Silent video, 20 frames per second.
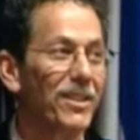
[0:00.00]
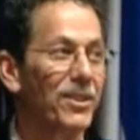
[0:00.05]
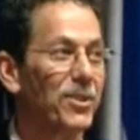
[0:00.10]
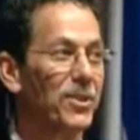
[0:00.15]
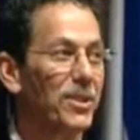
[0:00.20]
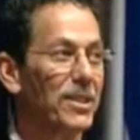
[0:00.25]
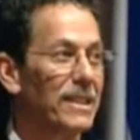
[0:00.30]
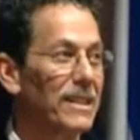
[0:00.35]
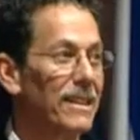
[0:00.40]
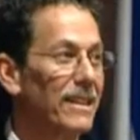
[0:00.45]

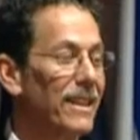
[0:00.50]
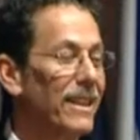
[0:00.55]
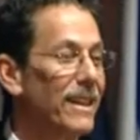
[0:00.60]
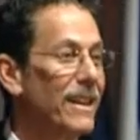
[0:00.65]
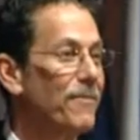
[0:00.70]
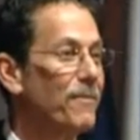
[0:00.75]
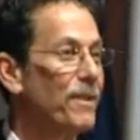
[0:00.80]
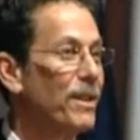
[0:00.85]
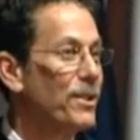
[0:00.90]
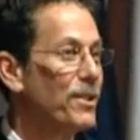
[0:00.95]
or at the
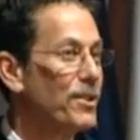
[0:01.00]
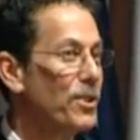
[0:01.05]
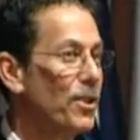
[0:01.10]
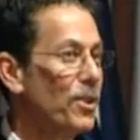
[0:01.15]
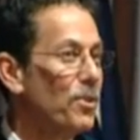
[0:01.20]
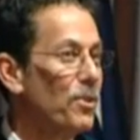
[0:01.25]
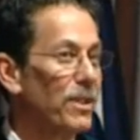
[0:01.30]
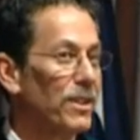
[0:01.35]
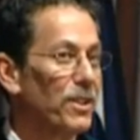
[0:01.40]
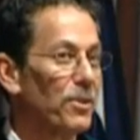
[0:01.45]
time know
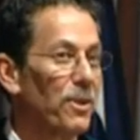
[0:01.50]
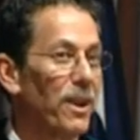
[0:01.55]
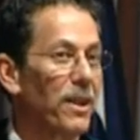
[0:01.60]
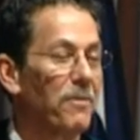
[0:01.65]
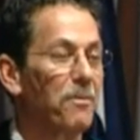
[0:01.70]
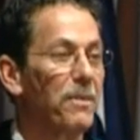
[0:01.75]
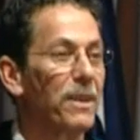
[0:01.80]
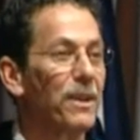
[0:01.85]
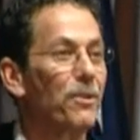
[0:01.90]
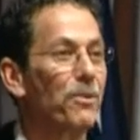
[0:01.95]
what the
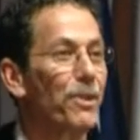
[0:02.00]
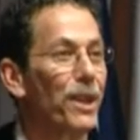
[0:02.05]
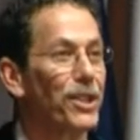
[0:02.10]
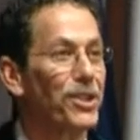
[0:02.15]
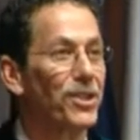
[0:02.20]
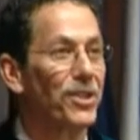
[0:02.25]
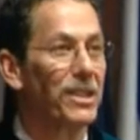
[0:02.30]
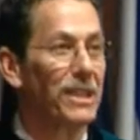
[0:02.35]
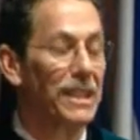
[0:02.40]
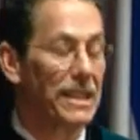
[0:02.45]
right big
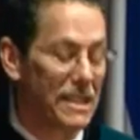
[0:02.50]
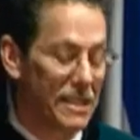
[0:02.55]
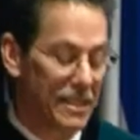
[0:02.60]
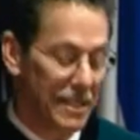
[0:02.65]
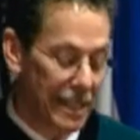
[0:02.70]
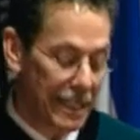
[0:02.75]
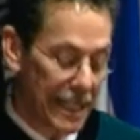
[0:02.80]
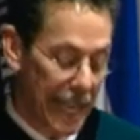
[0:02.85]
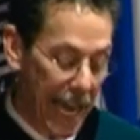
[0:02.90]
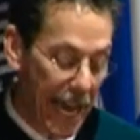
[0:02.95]
question is
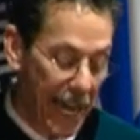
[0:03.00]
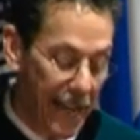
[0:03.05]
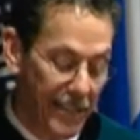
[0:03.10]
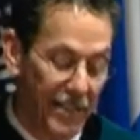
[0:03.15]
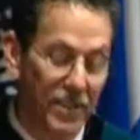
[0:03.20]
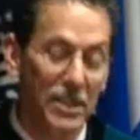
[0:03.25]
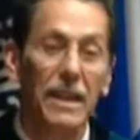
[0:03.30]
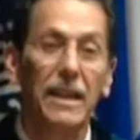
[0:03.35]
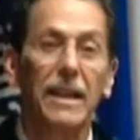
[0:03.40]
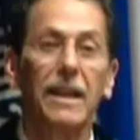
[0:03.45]
to
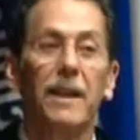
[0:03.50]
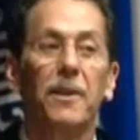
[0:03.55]
ask.